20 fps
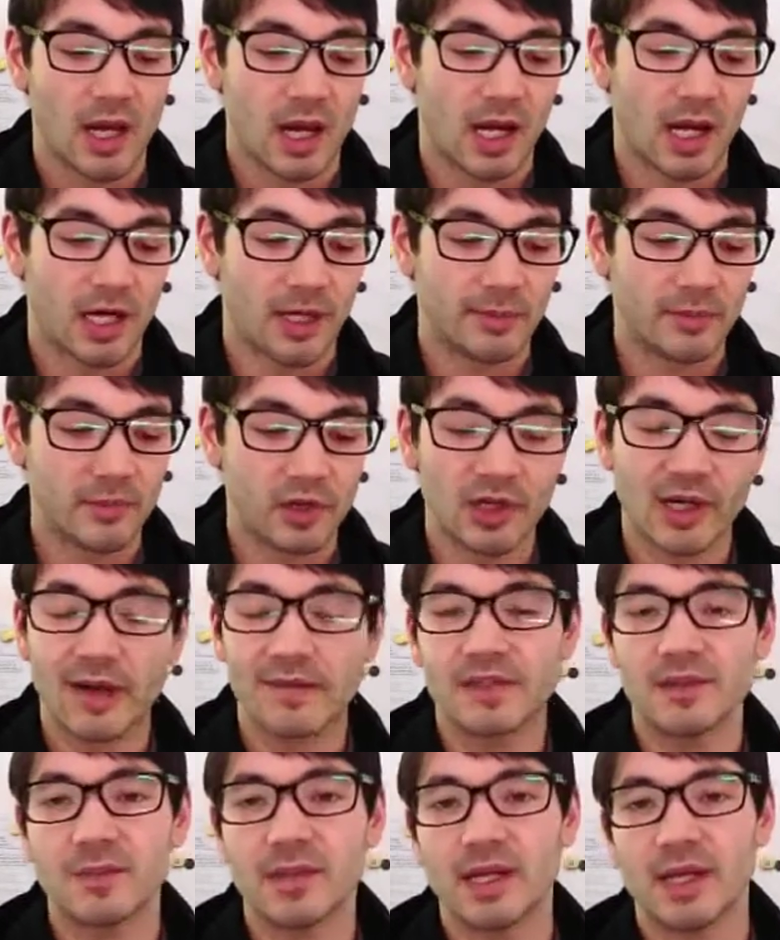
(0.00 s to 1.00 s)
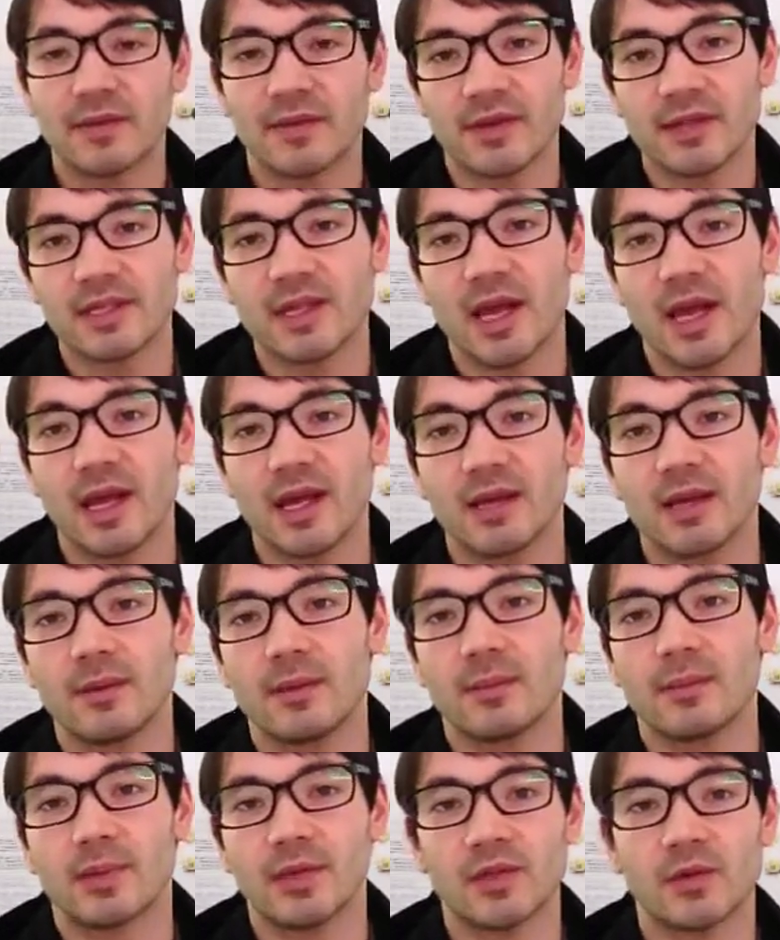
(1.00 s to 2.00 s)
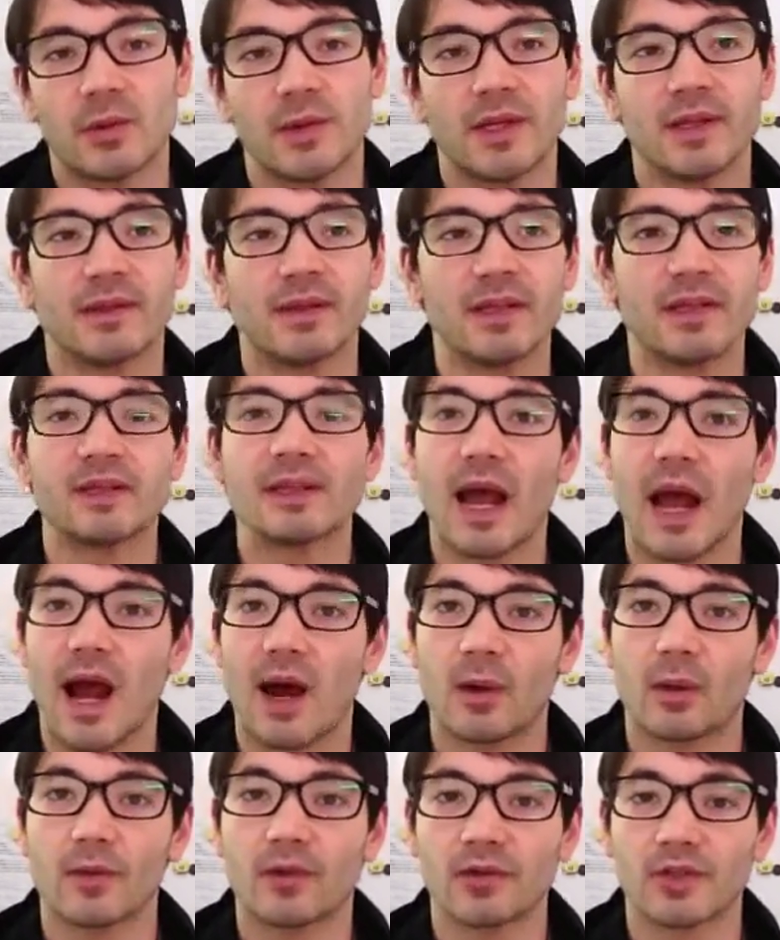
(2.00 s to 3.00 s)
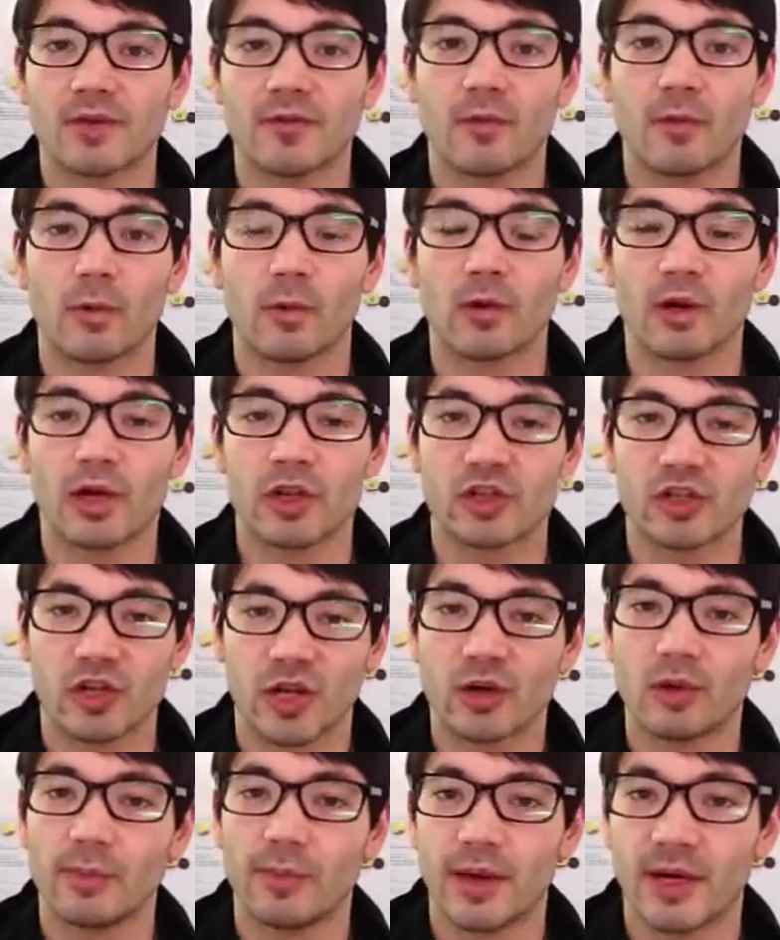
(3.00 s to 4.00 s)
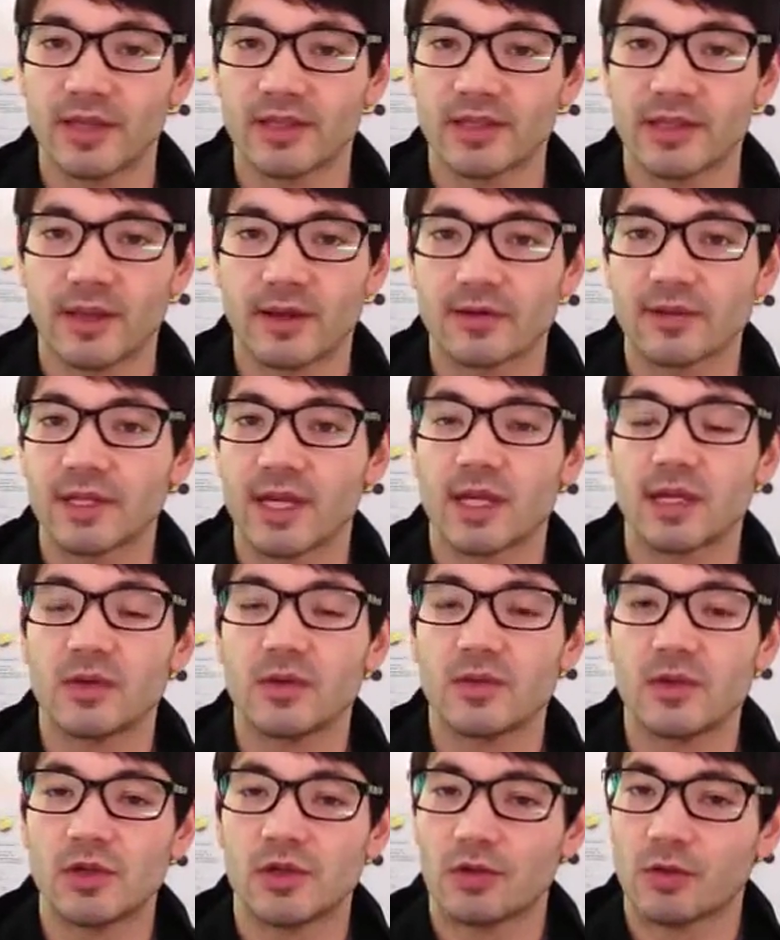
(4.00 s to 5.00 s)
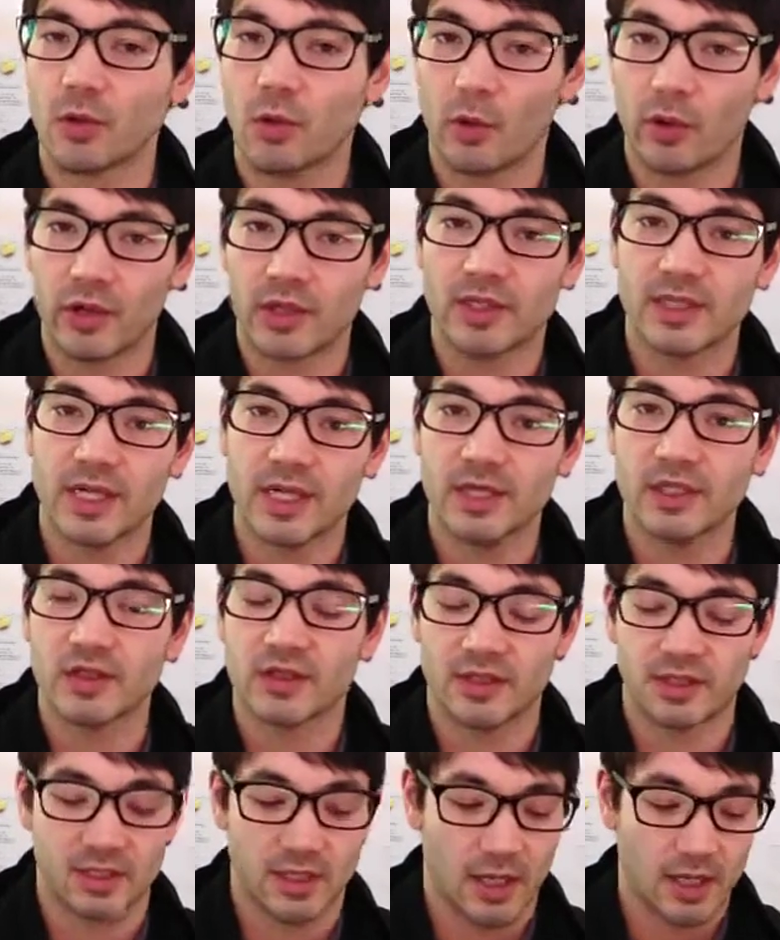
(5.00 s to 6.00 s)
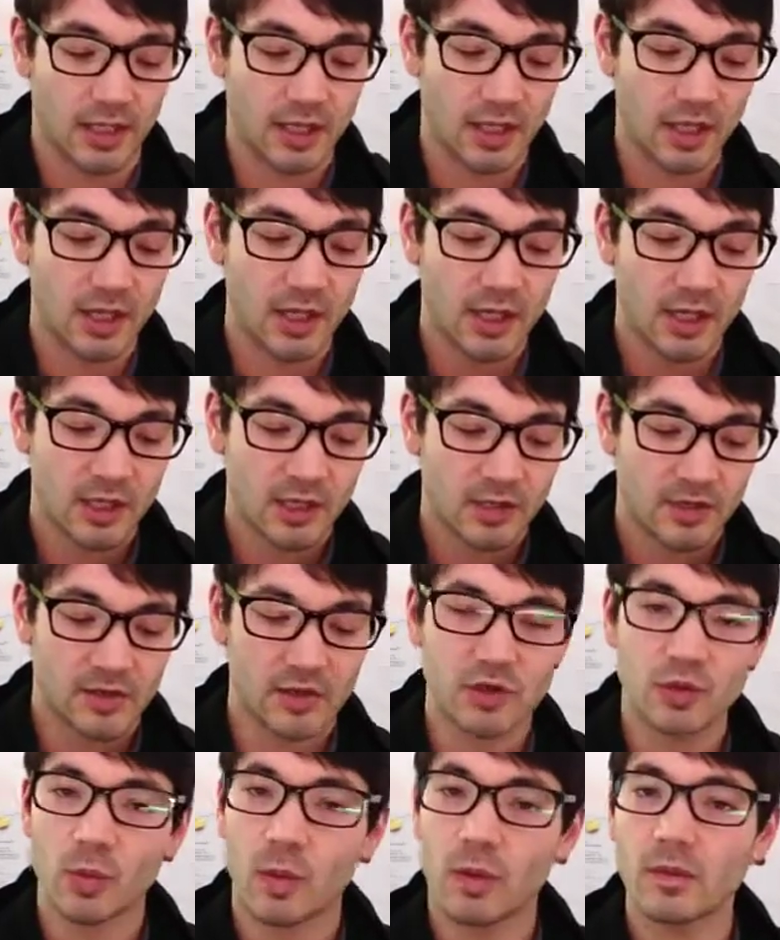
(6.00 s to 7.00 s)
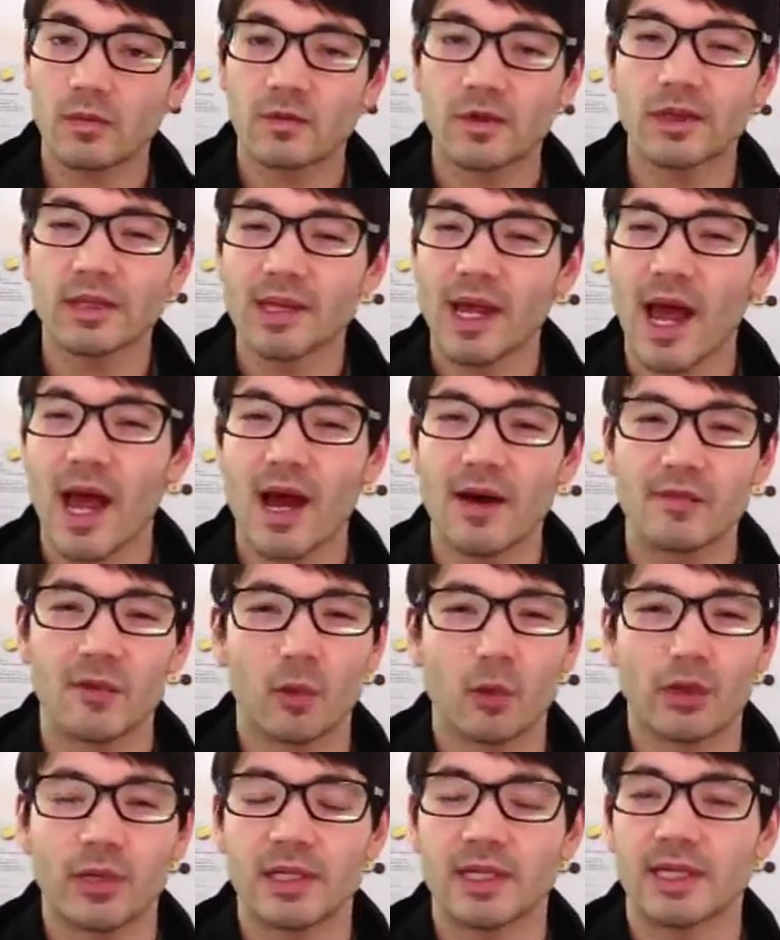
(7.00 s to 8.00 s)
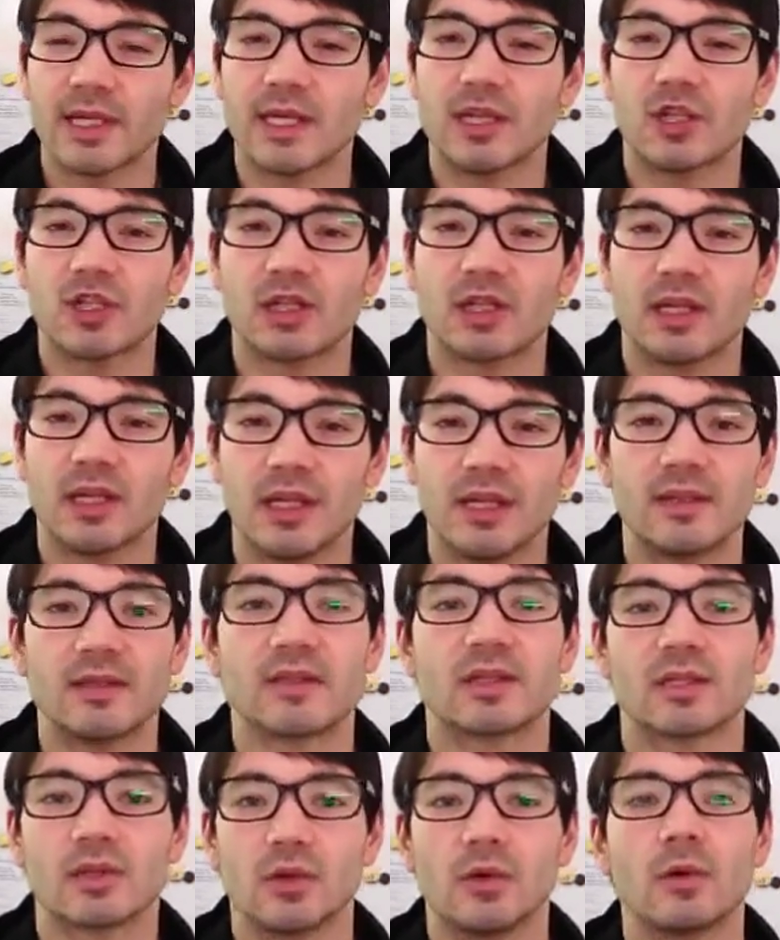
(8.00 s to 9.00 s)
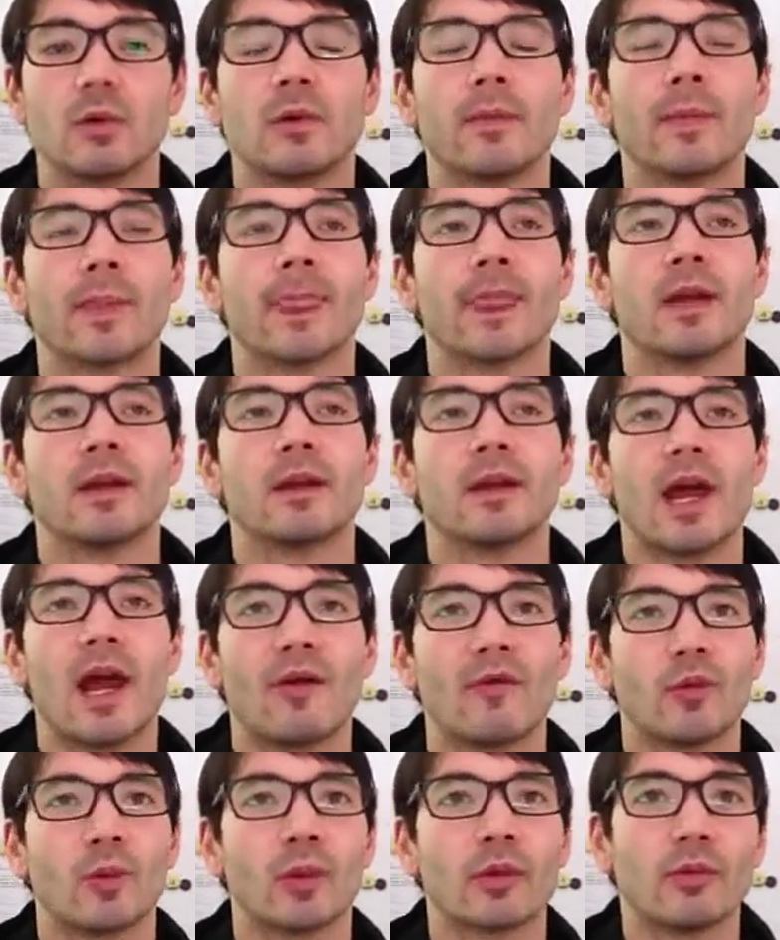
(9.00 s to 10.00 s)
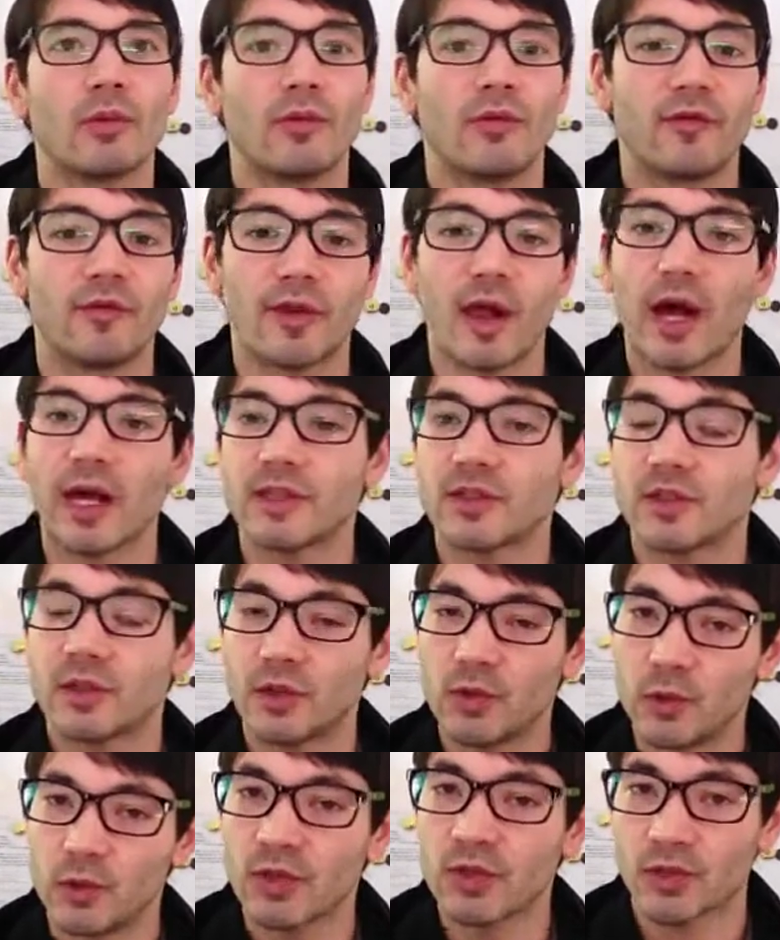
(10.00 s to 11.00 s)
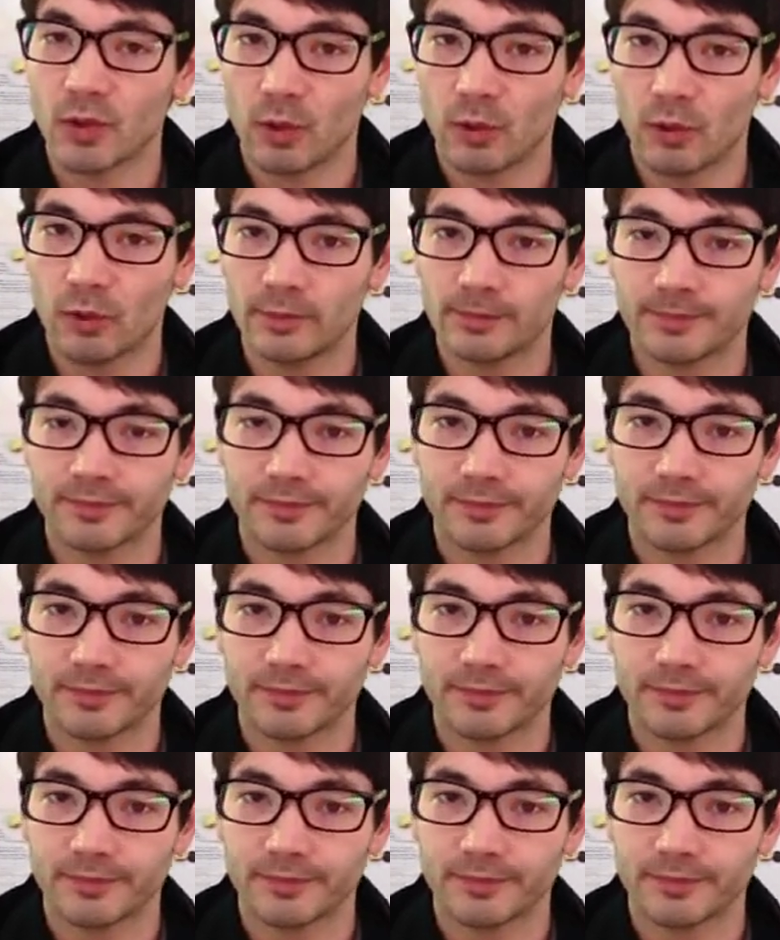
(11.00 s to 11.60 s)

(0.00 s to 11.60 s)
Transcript: you're going to have to meet at this gate between these hours for a shuttle bus that'll take you to your orientation site. So you won't really have orientation in Seoul. Everyone will fly to Seoul,